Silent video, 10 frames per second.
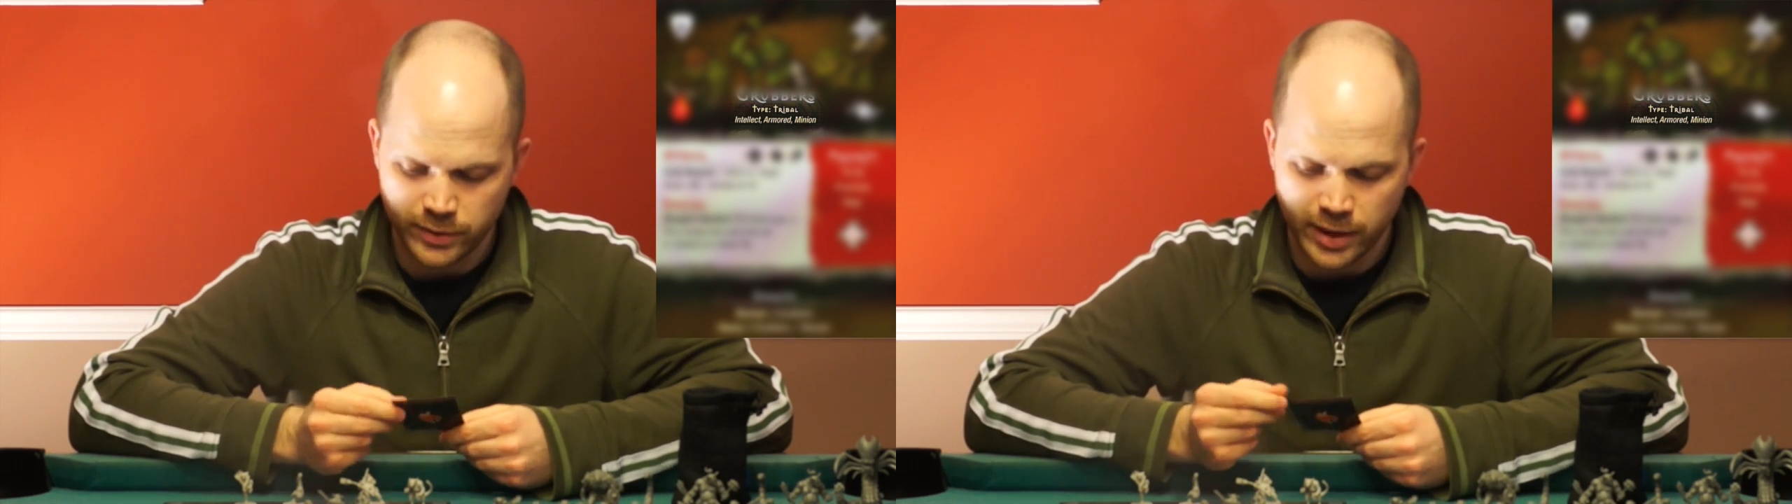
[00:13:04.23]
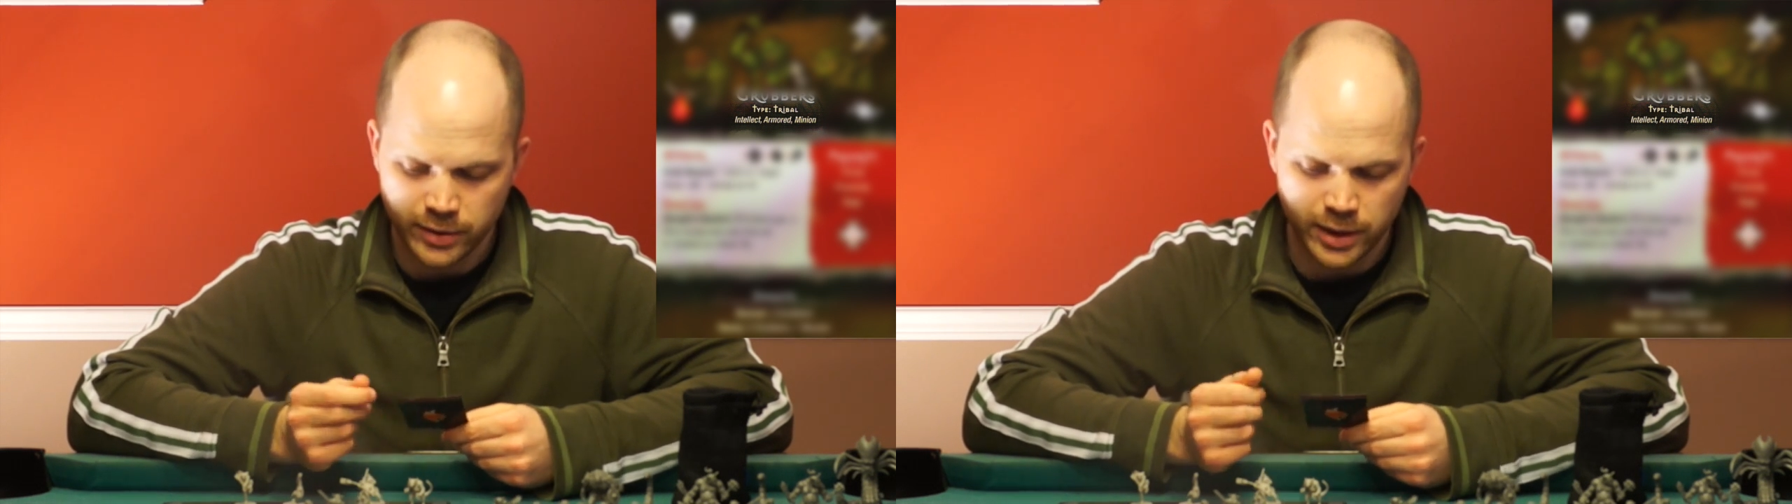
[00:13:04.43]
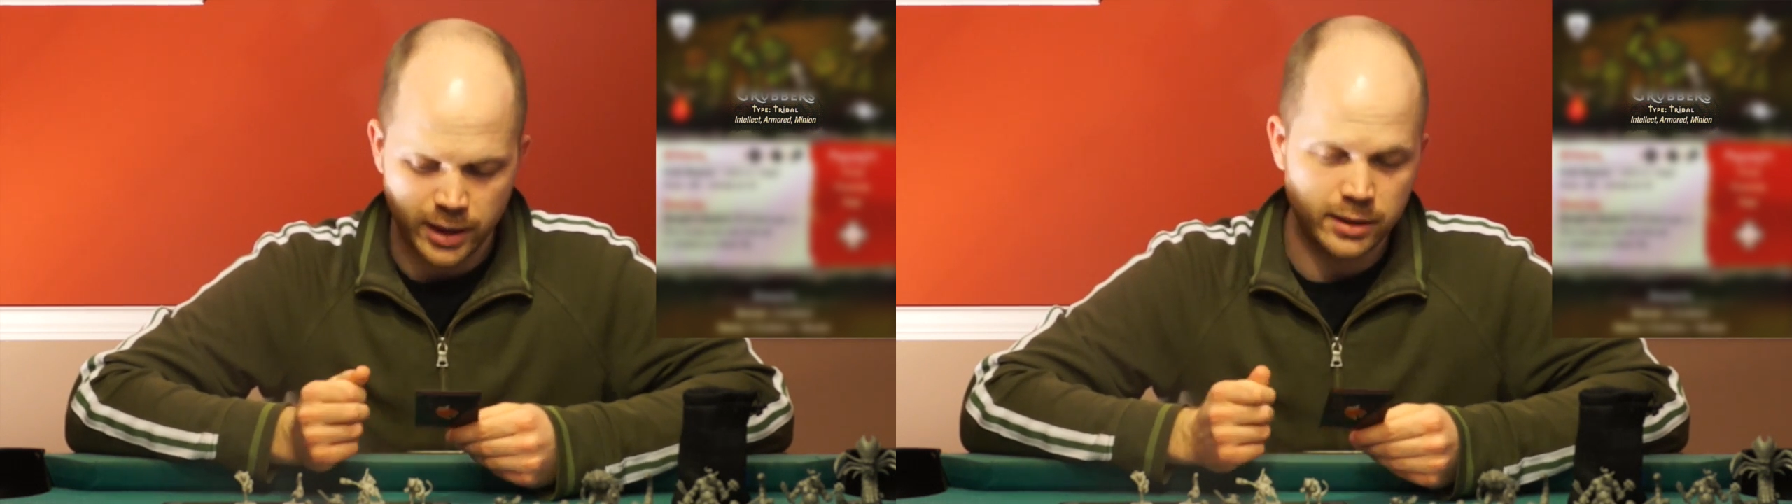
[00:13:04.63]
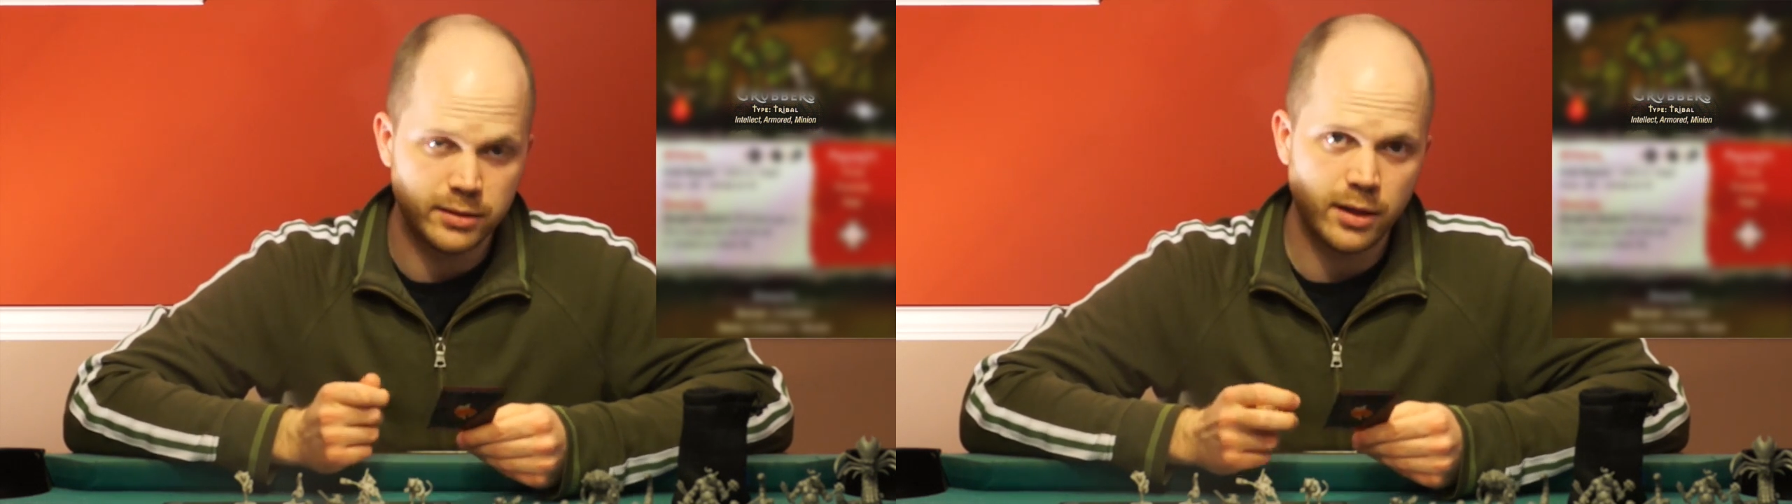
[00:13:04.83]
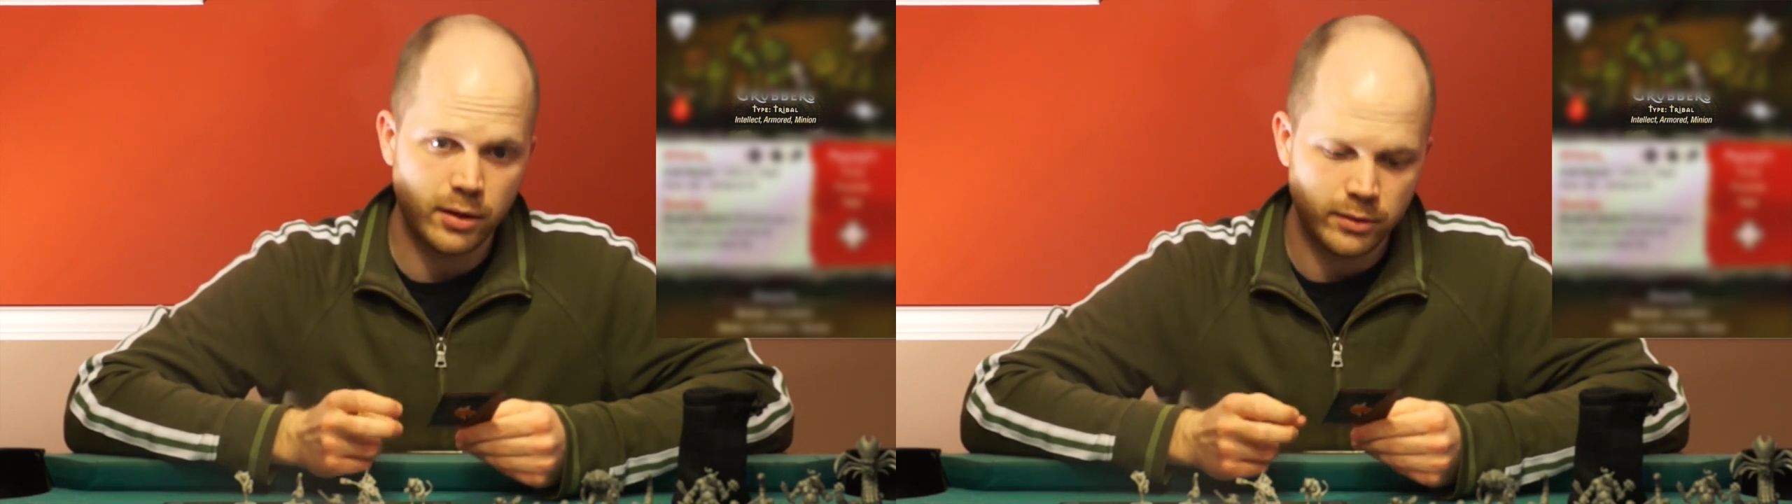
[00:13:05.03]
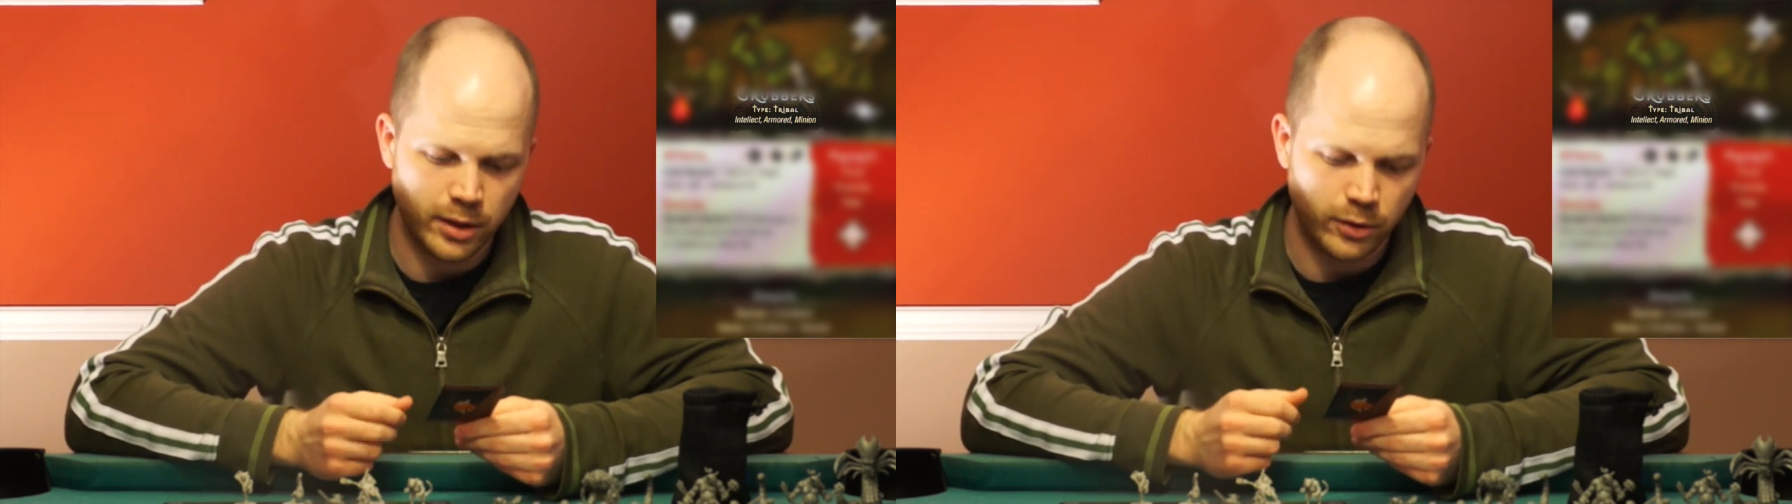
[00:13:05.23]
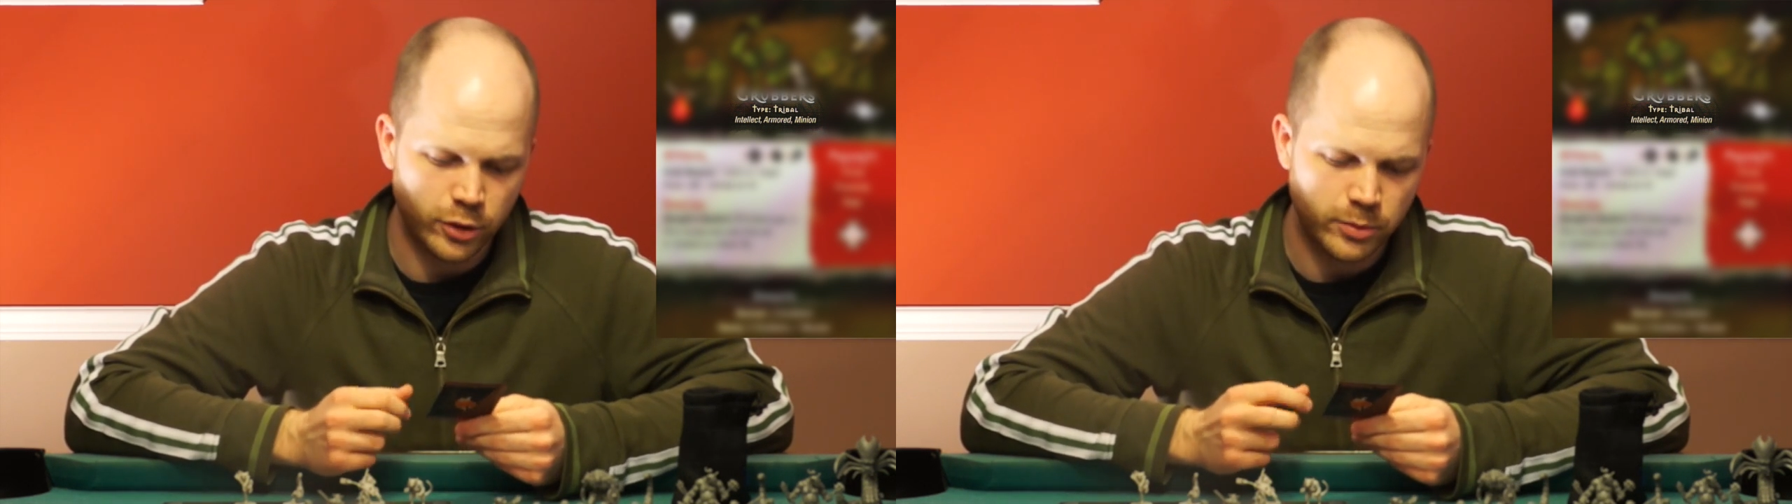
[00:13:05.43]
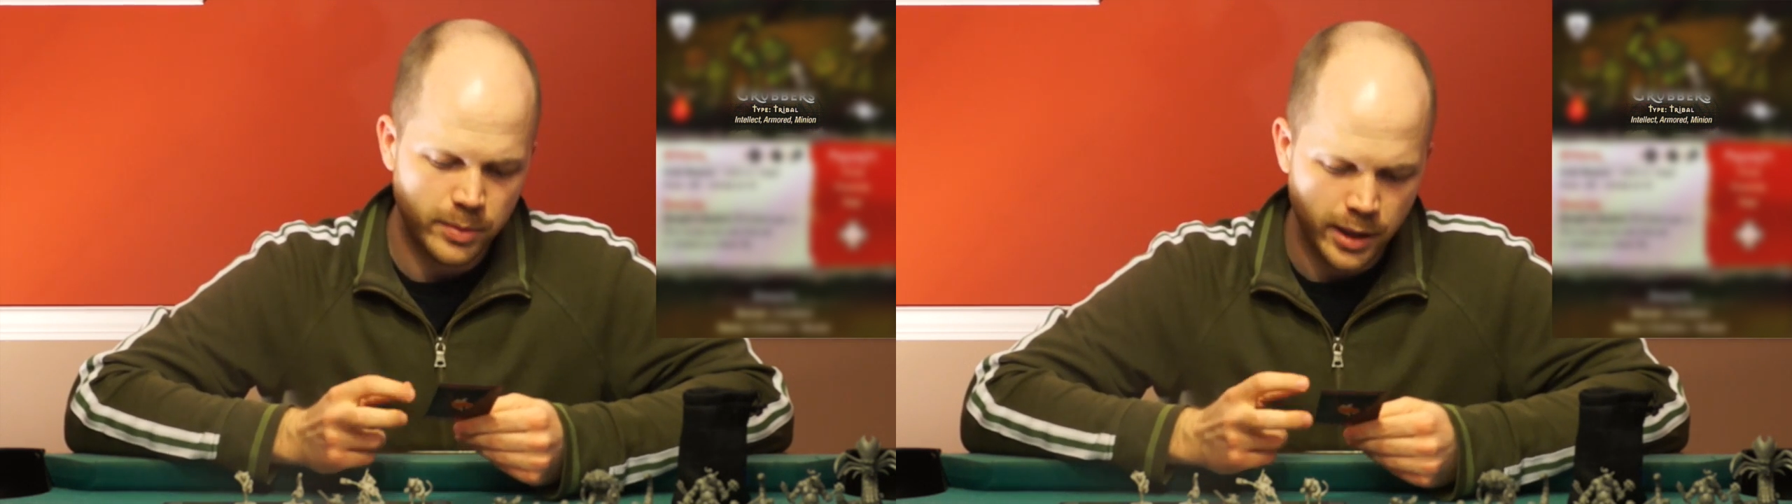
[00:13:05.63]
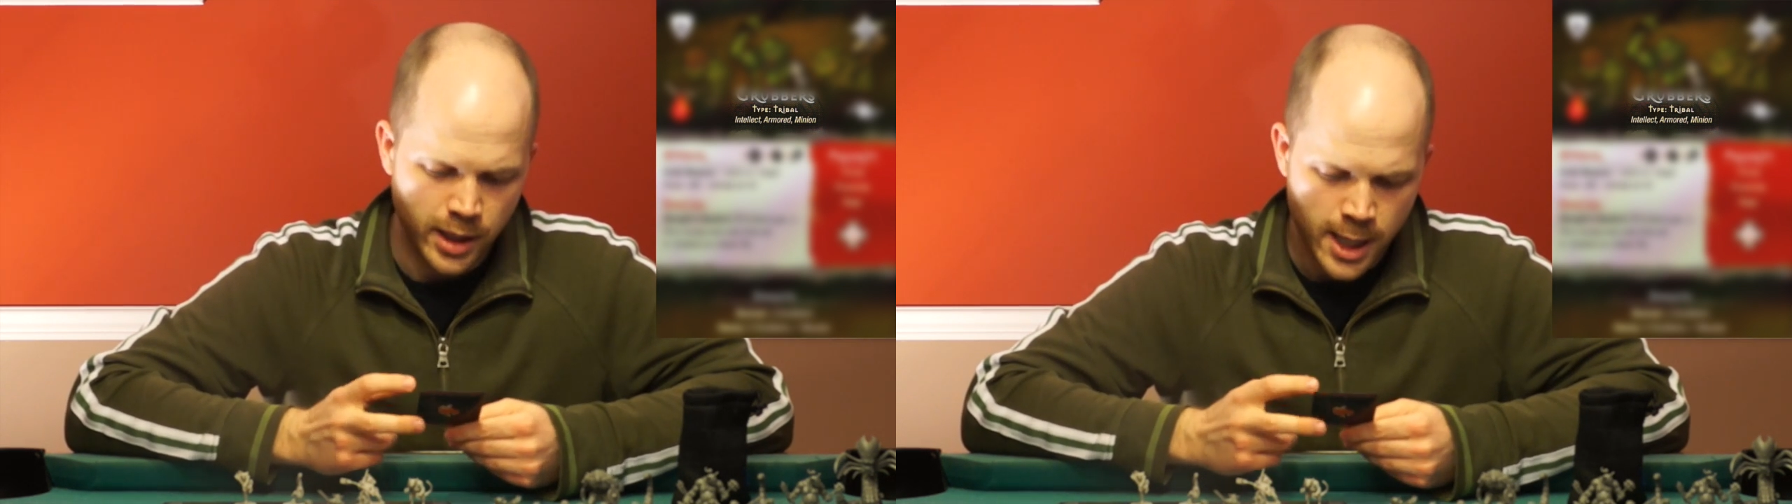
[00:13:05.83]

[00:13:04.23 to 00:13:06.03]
down the line there could be.